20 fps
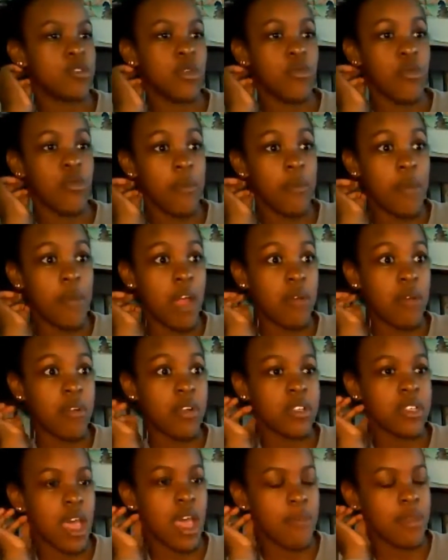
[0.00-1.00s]
to what my
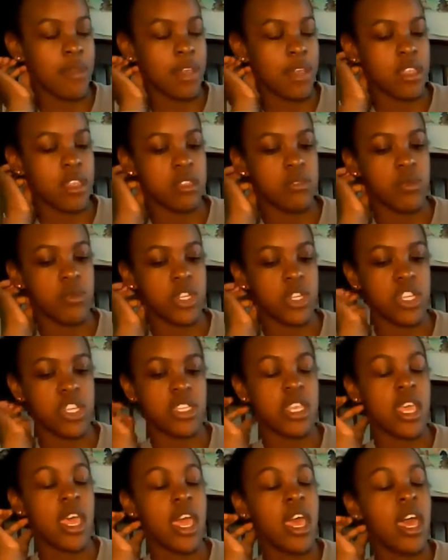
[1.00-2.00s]
real topic is, which
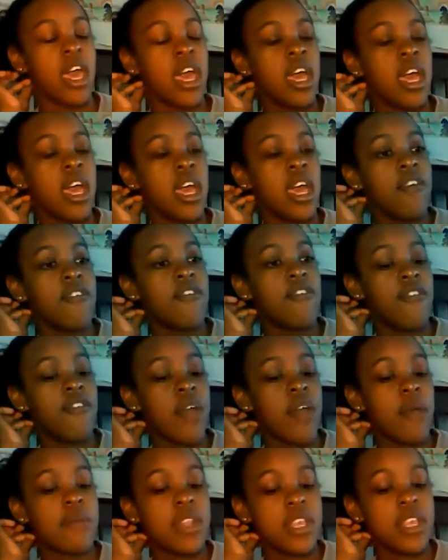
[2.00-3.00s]
is
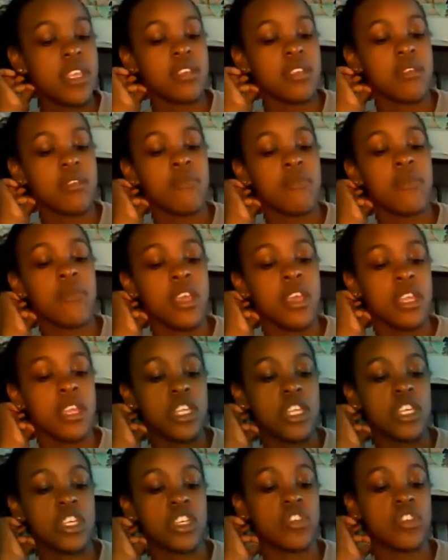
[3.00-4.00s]
feminism
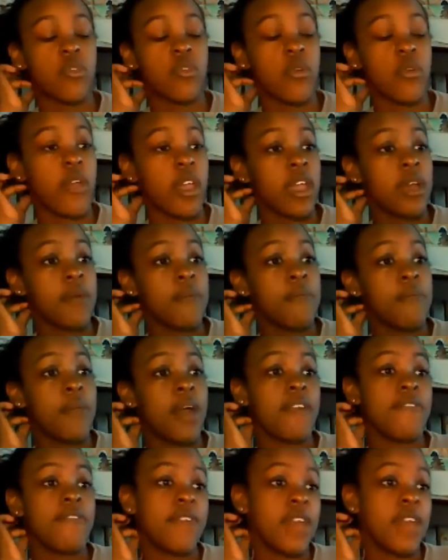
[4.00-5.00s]
destroying
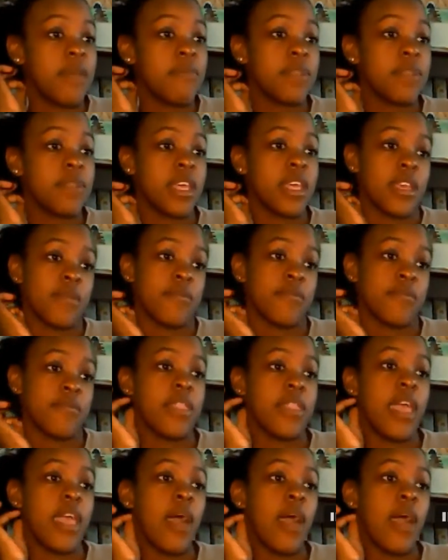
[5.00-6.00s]
my family.
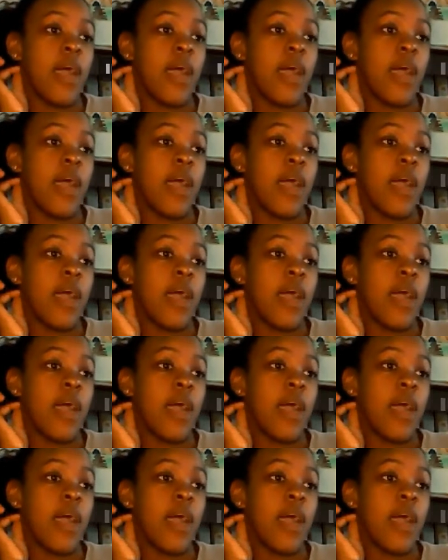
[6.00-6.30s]
Now,